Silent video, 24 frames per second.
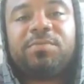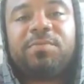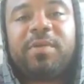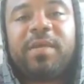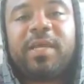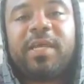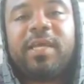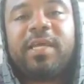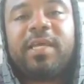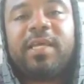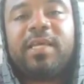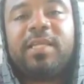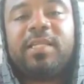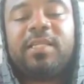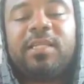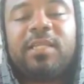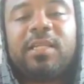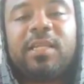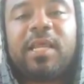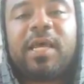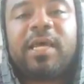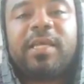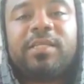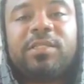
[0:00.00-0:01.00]
man. Hit the
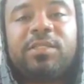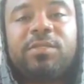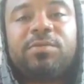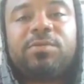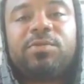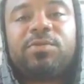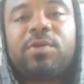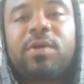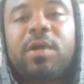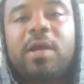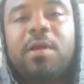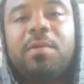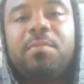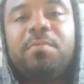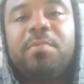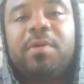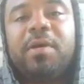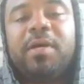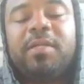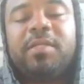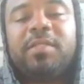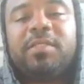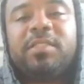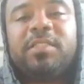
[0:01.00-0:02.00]
like, subscribe
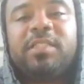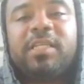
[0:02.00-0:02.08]
button.